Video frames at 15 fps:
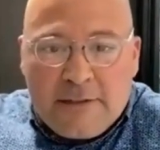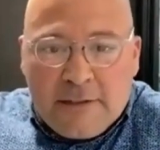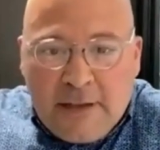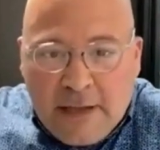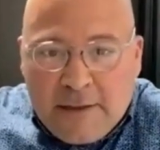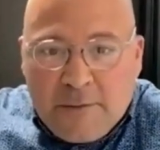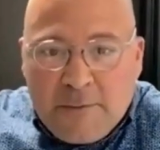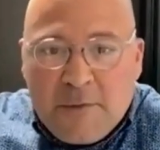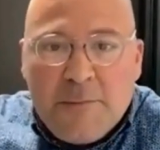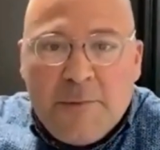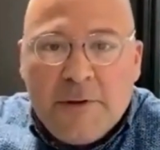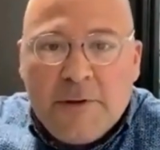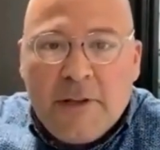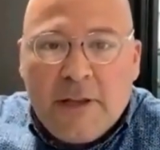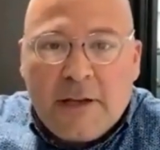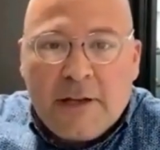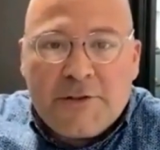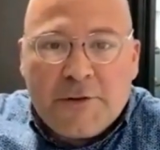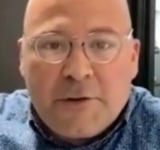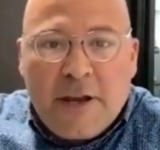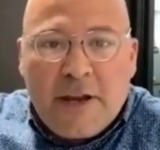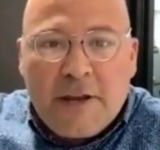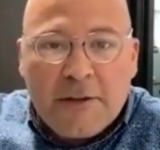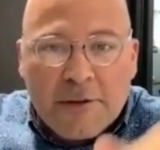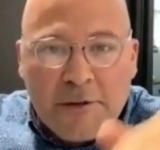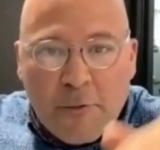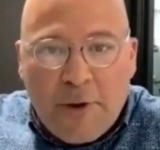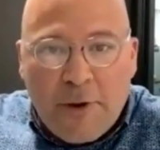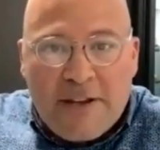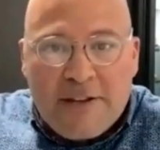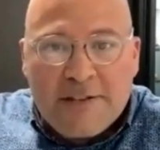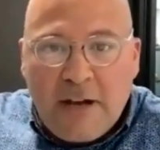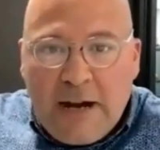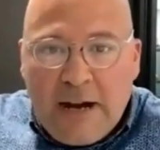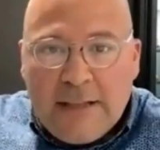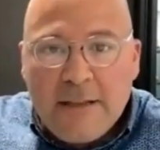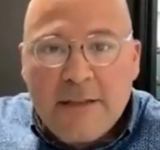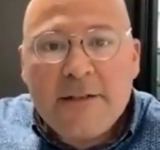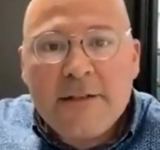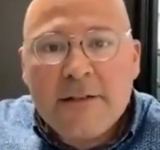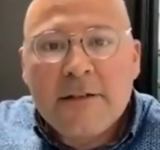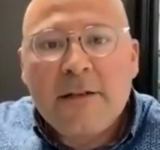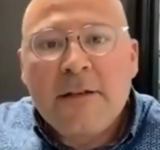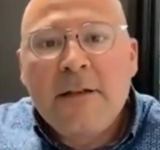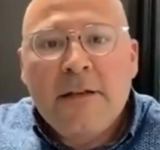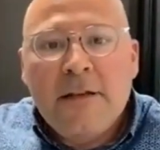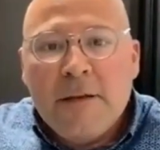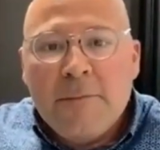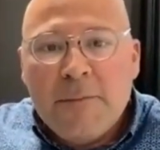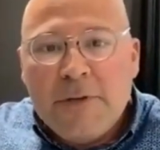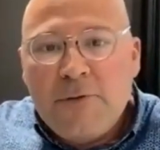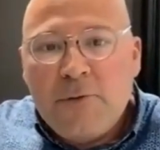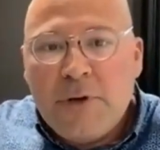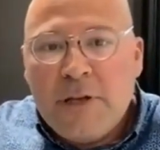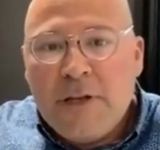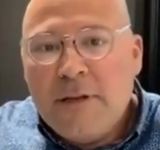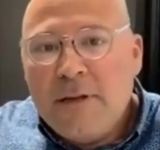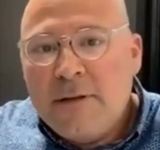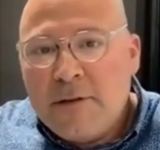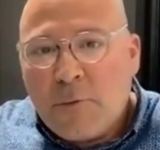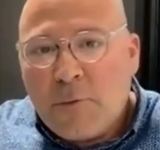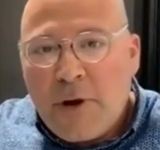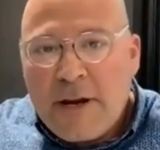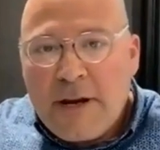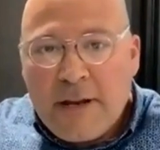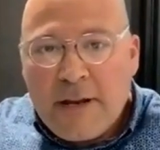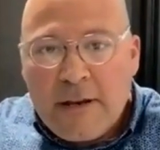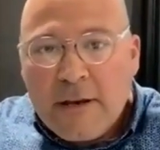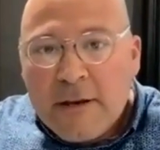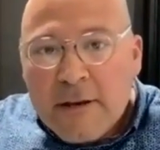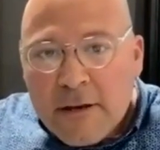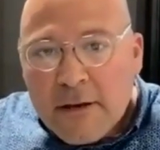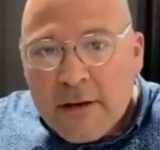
get them to build like a triangular raised island in between the right-in